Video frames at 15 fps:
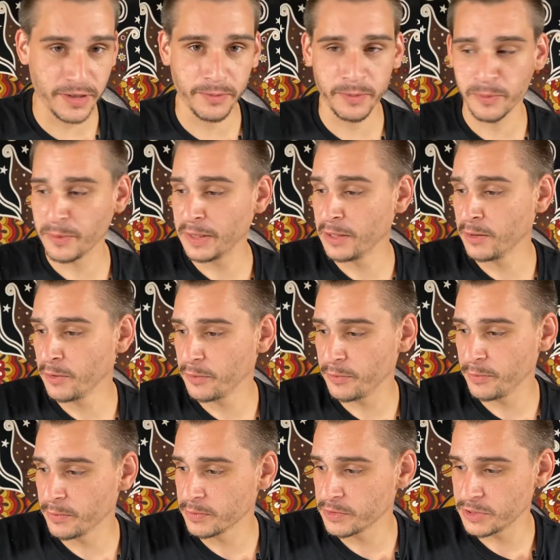that we could go
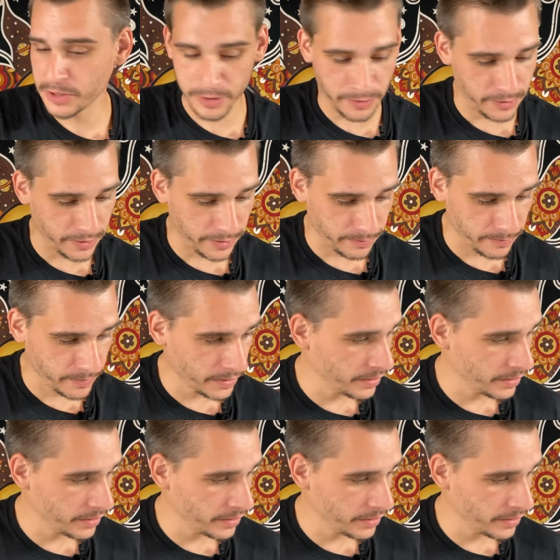through and show them.